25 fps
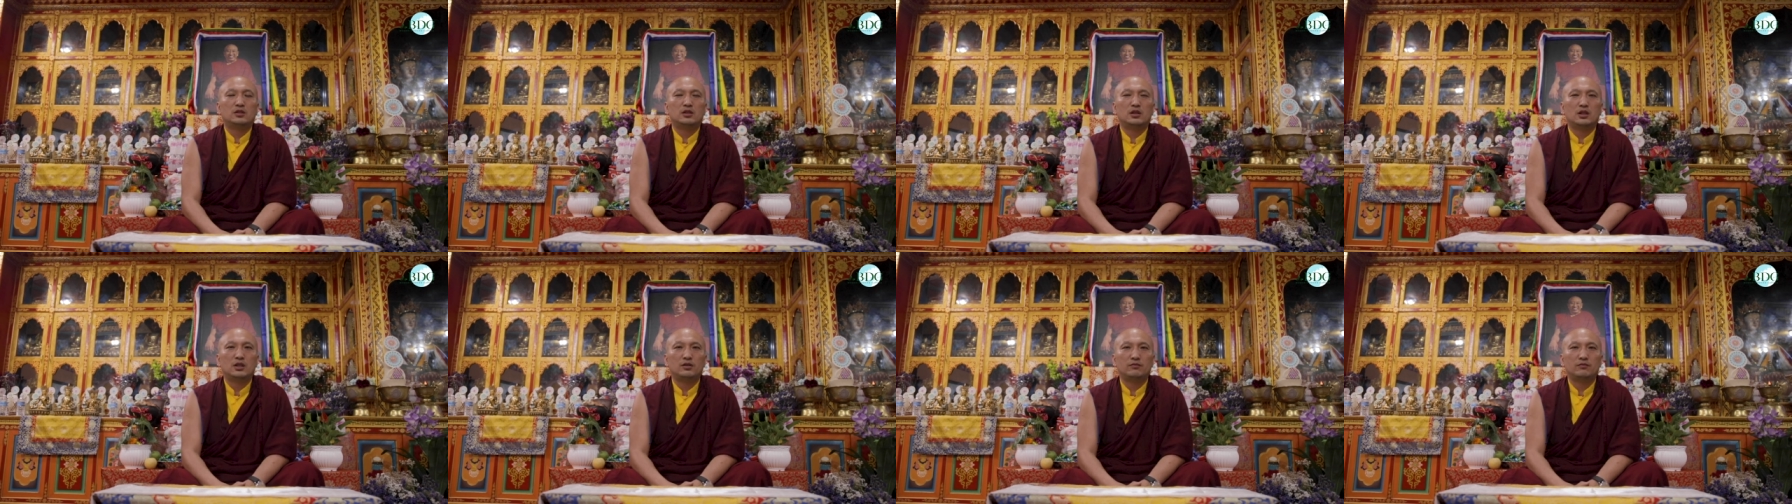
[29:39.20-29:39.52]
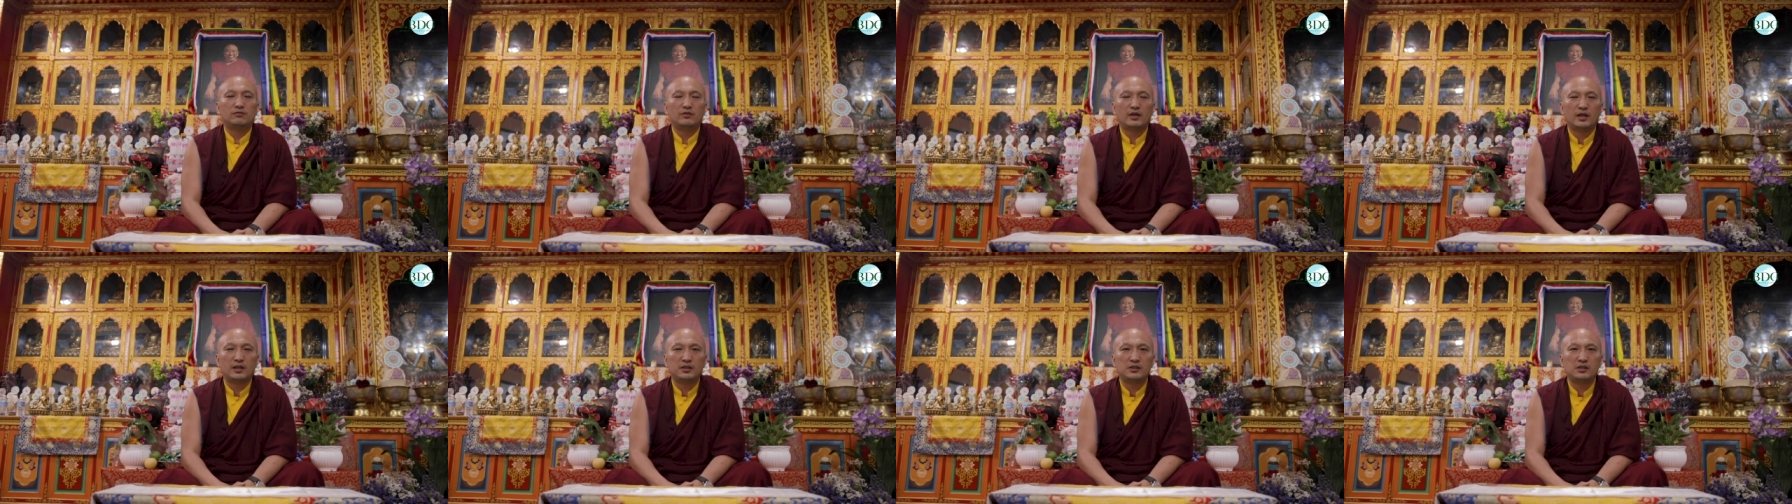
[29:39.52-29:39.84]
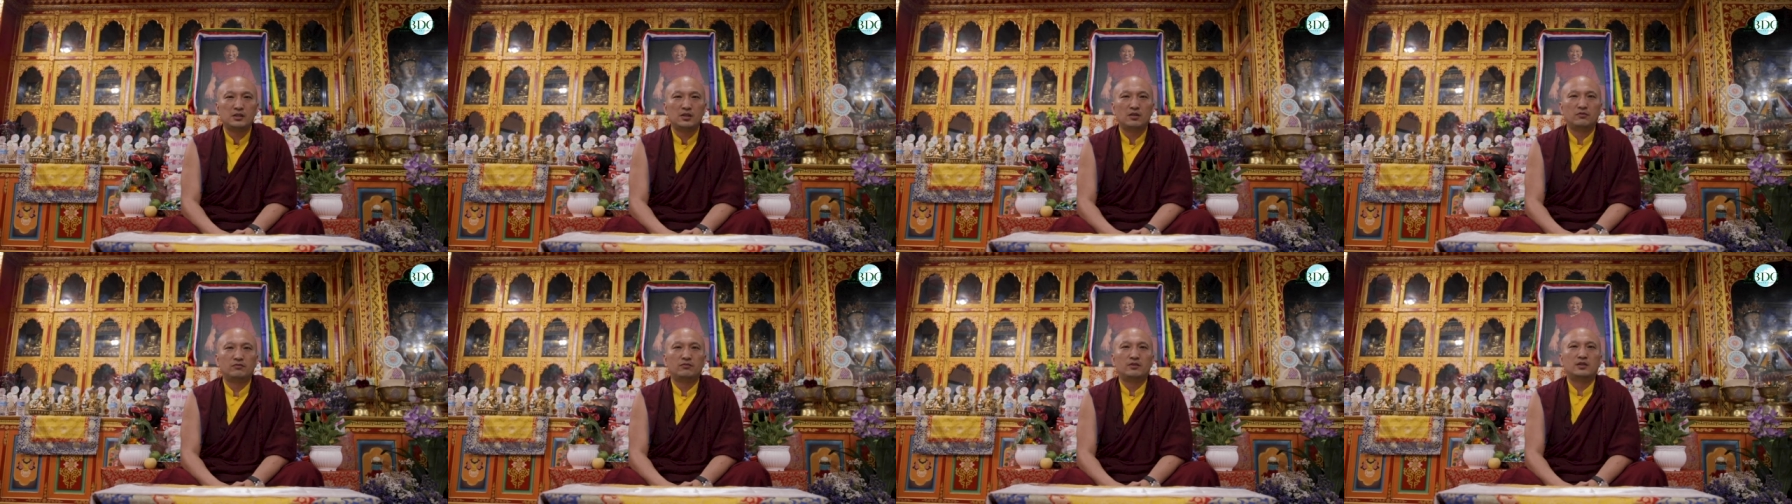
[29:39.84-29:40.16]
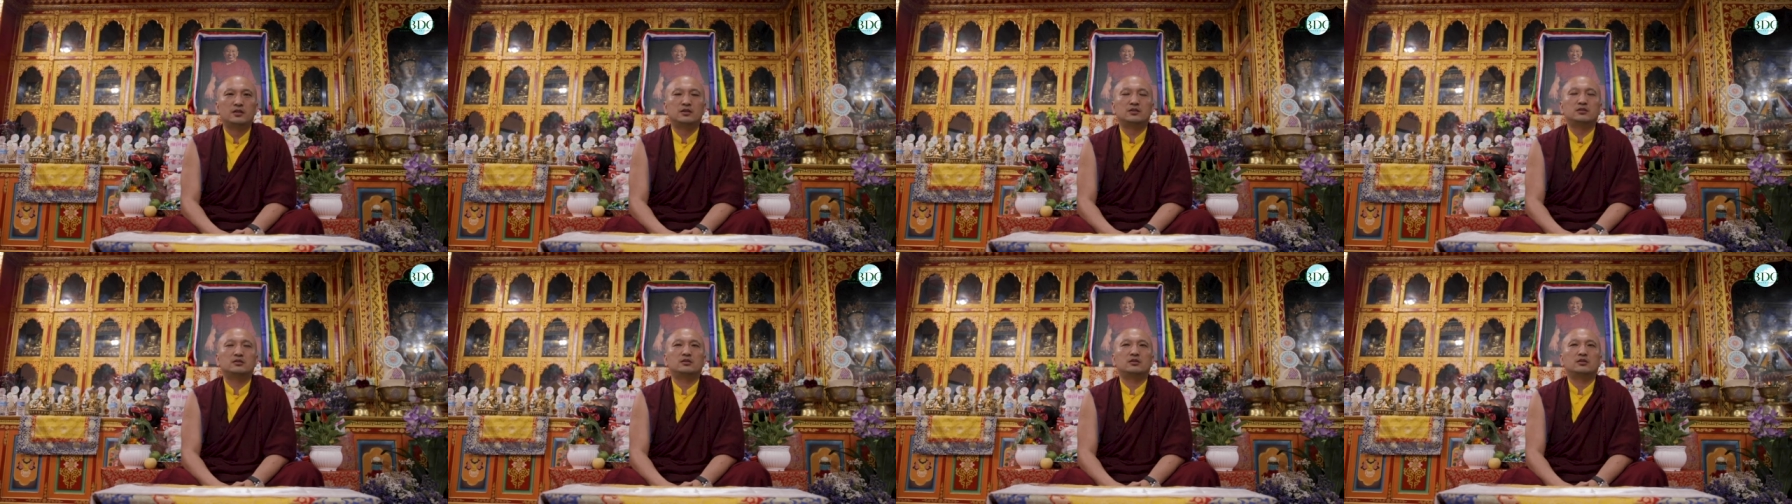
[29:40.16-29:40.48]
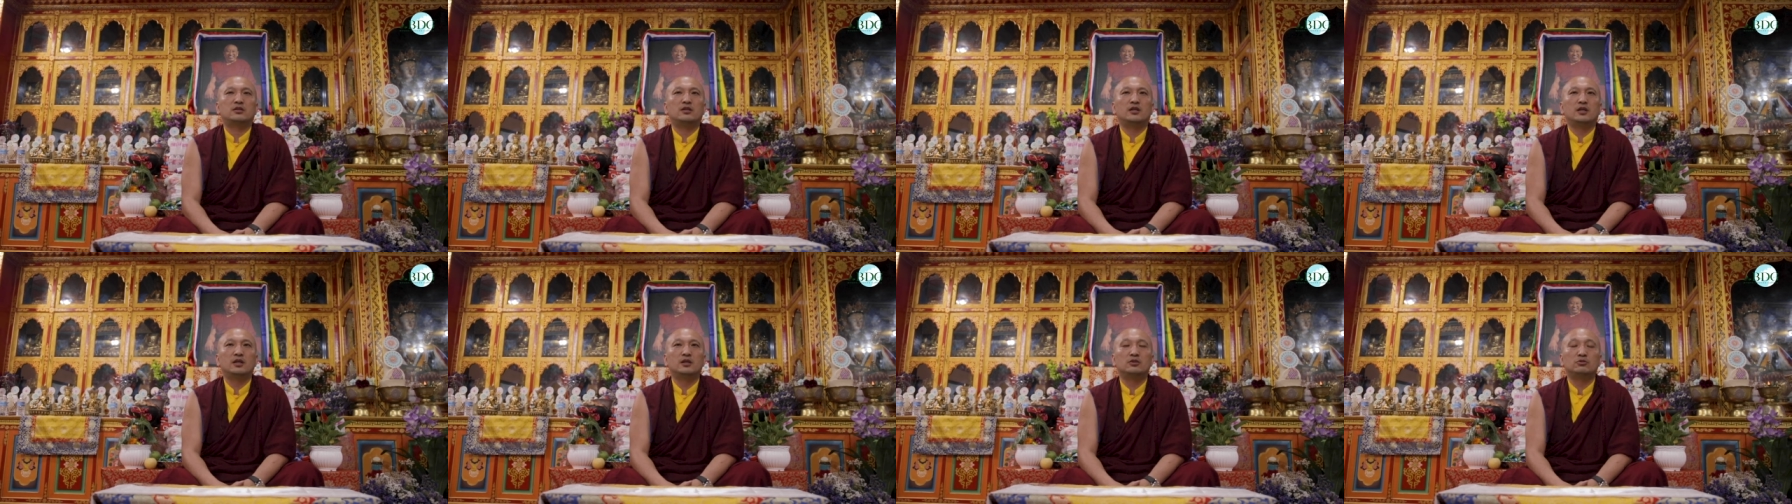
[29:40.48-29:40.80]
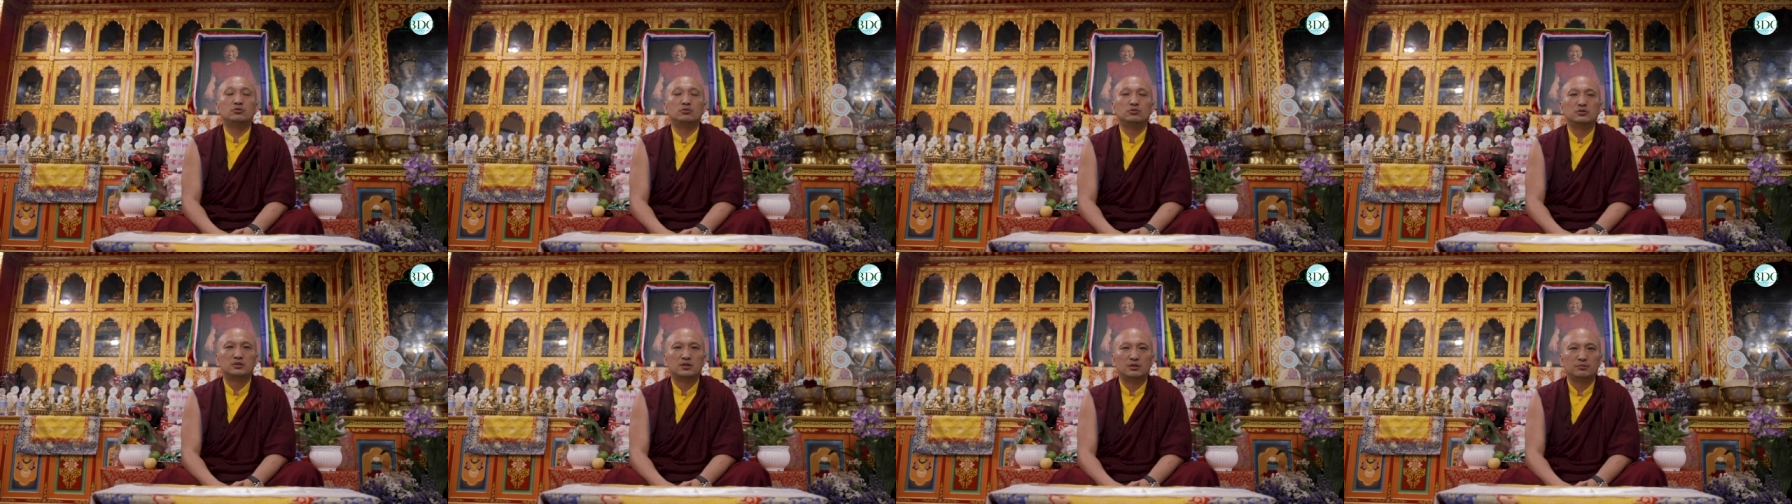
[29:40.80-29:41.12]
if any of us like
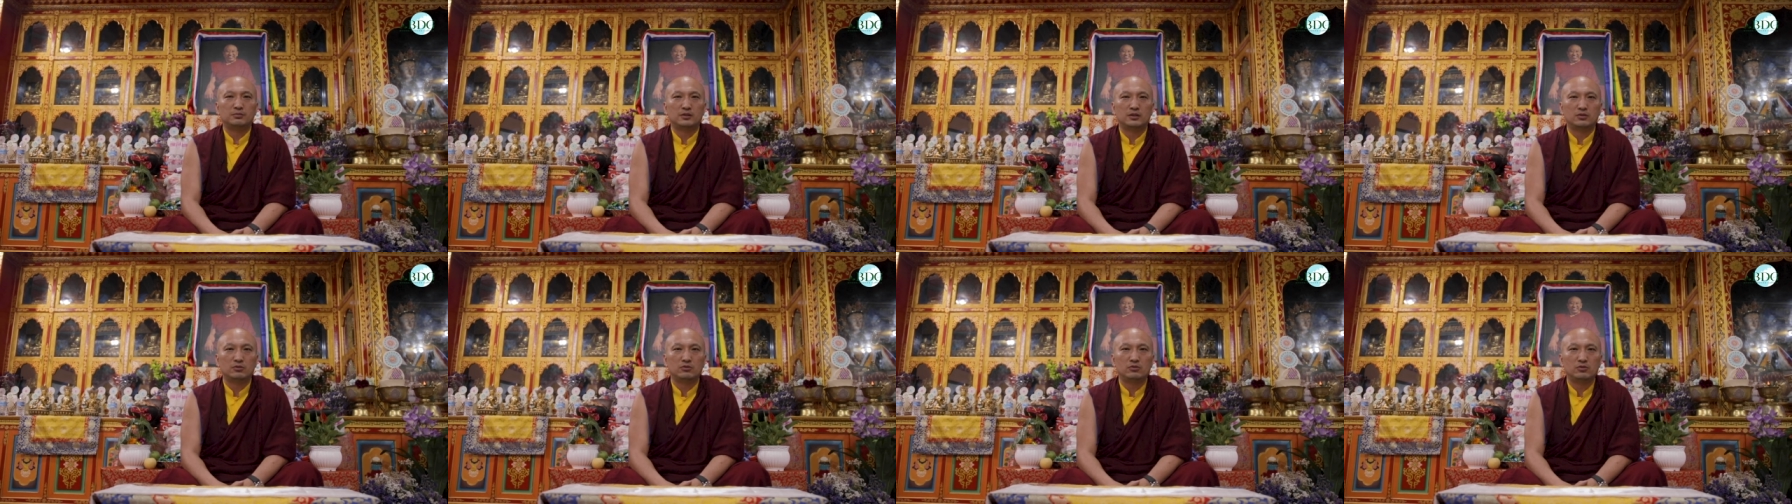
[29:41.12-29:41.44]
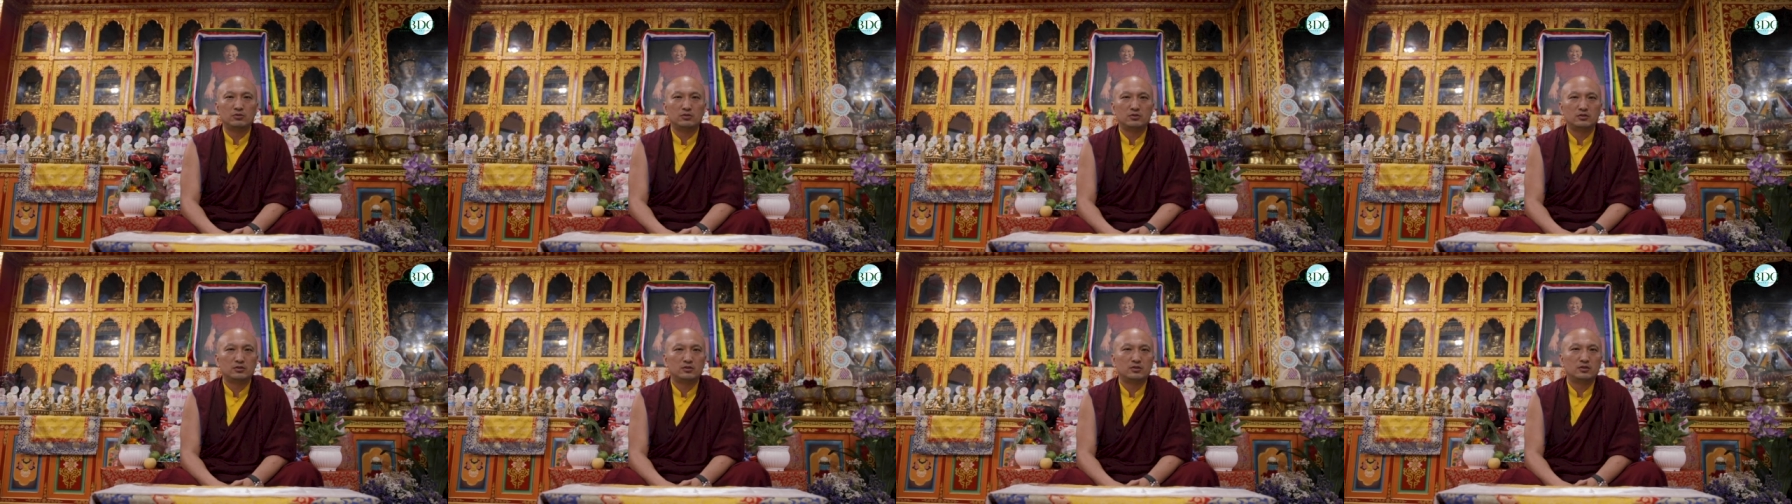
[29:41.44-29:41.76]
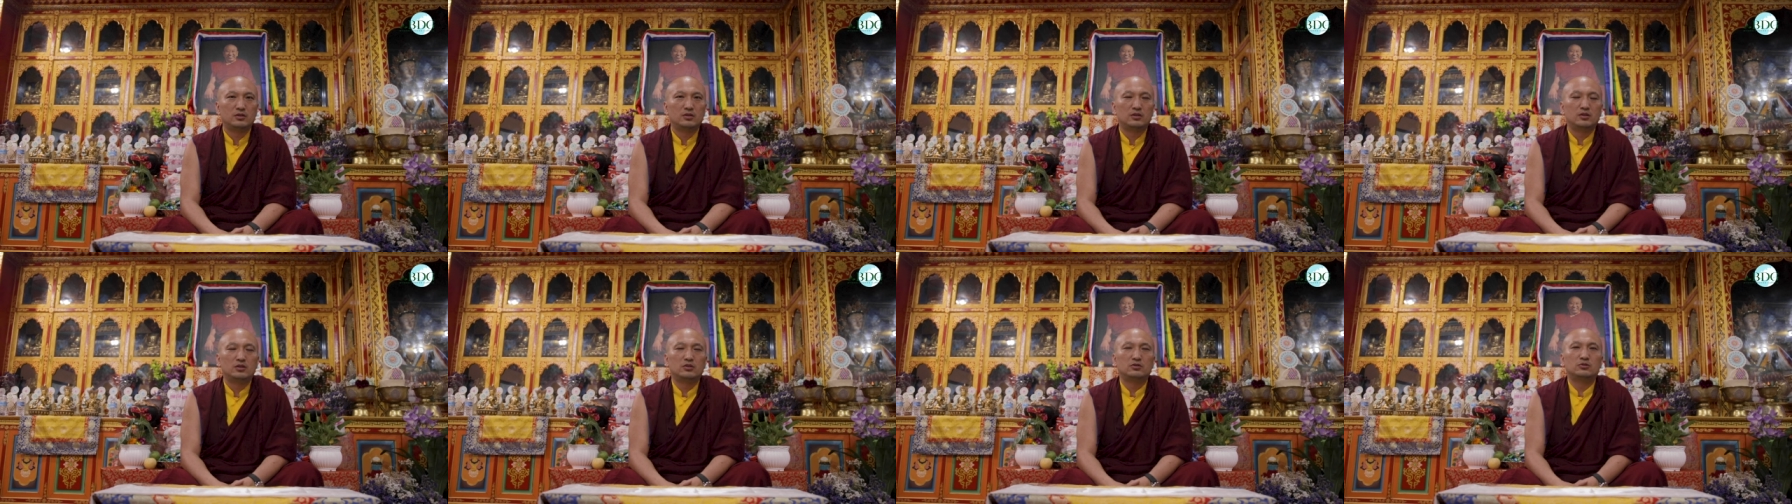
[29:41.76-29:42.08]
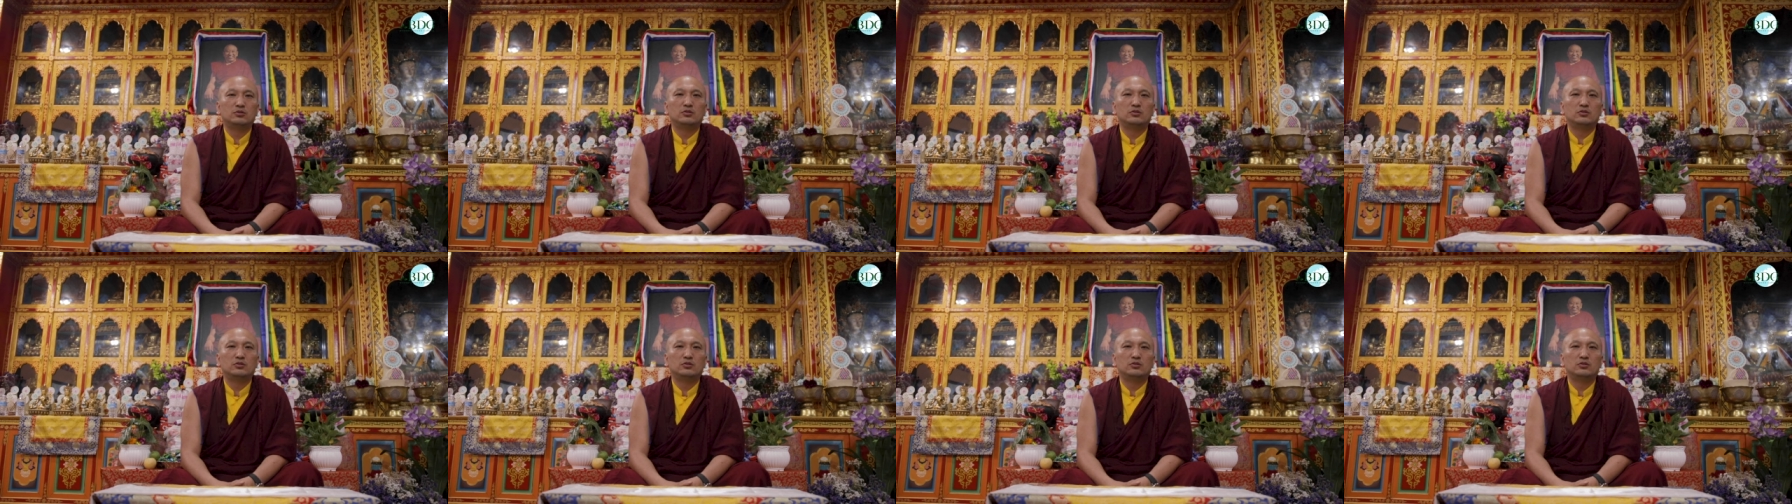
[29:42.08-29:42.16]
do something good,